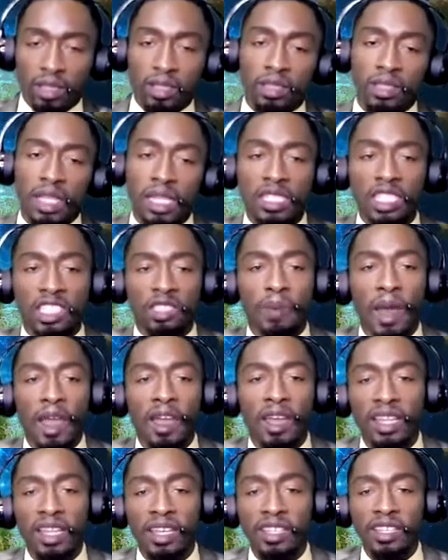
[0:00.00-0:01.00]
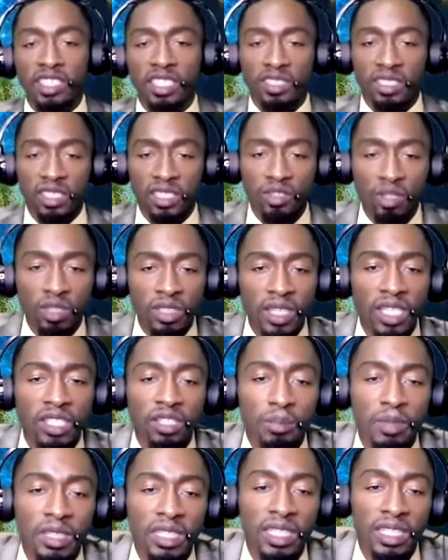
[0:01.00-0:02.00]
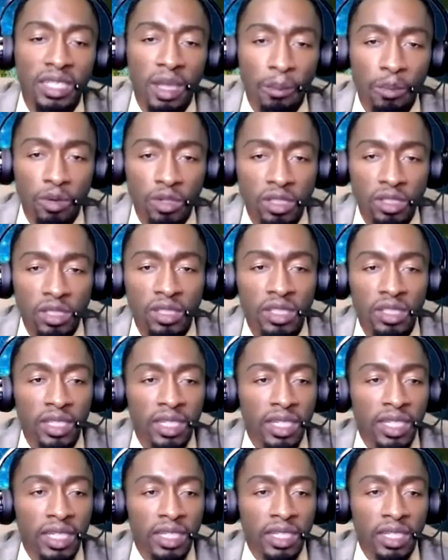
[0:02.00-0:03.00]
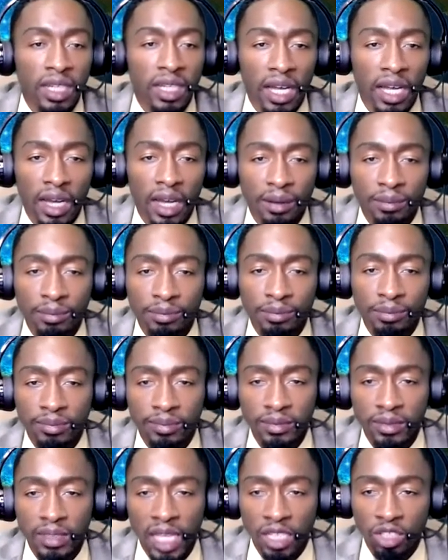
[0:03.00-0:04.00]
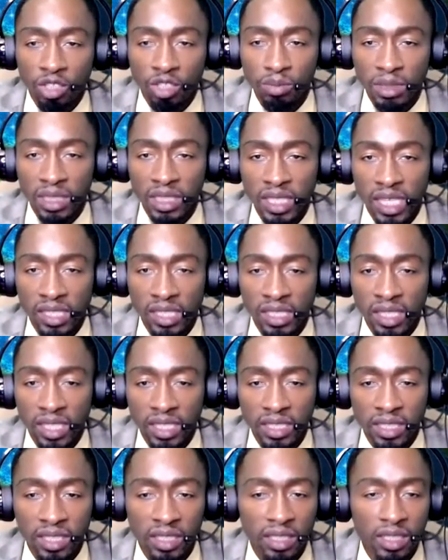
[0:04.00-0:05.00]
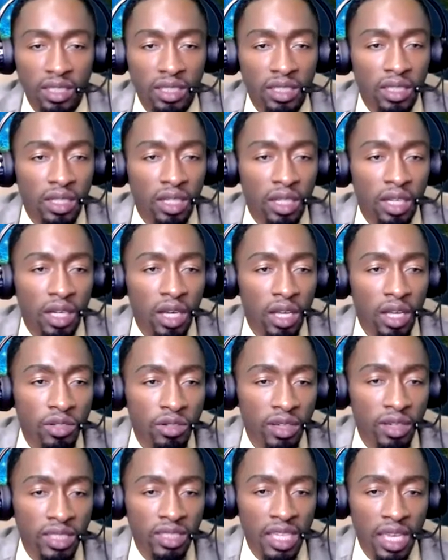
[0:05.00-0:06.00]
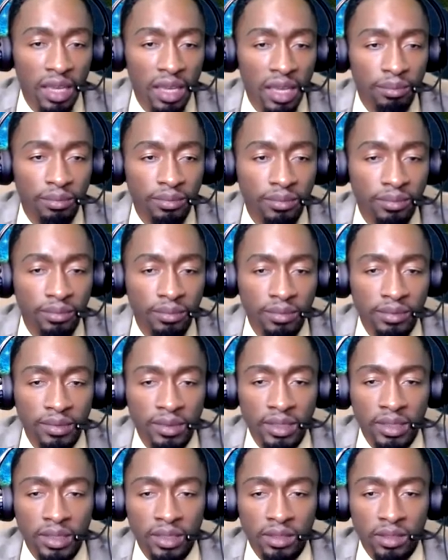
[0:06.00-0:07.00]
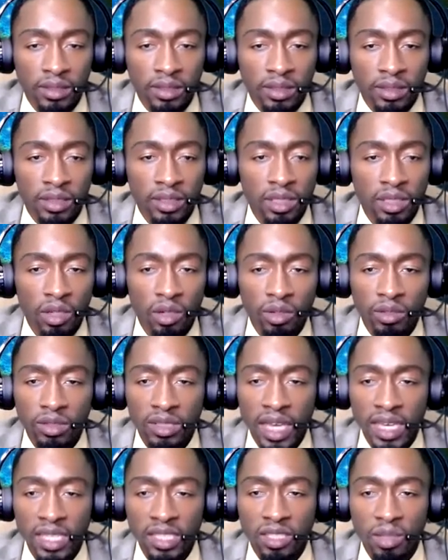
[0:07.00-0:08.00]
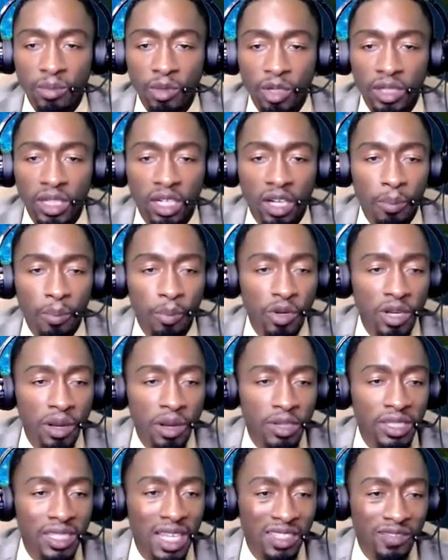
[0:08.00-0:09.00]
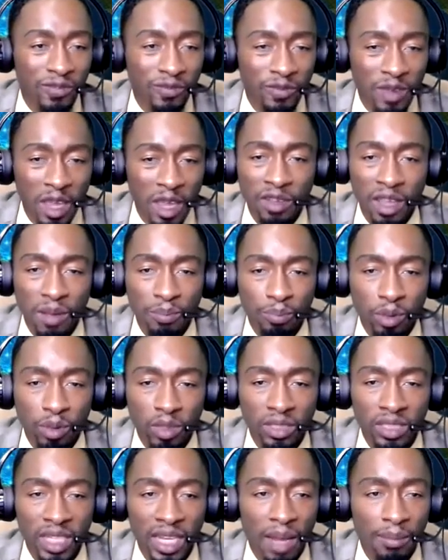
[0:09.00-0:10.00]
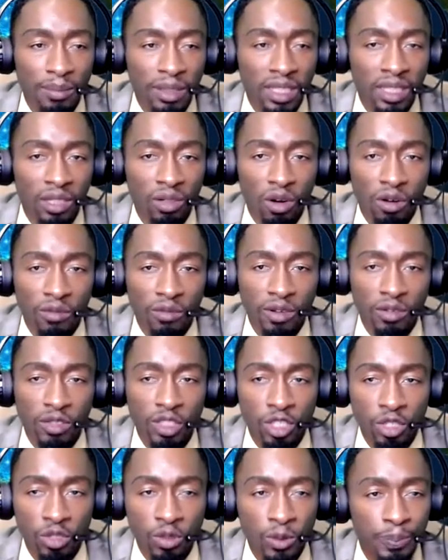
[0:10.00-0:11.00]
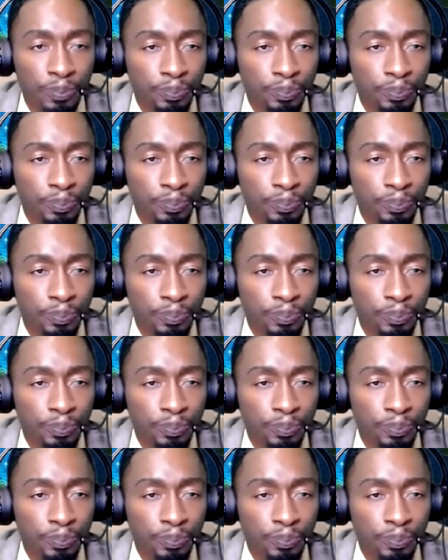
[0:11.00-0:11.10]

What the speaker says: That's expire at age 60. Those are some of the numbers that could be tested on your exam. So there is some other couple numbers that's very, very important that I'm gonna cover with you.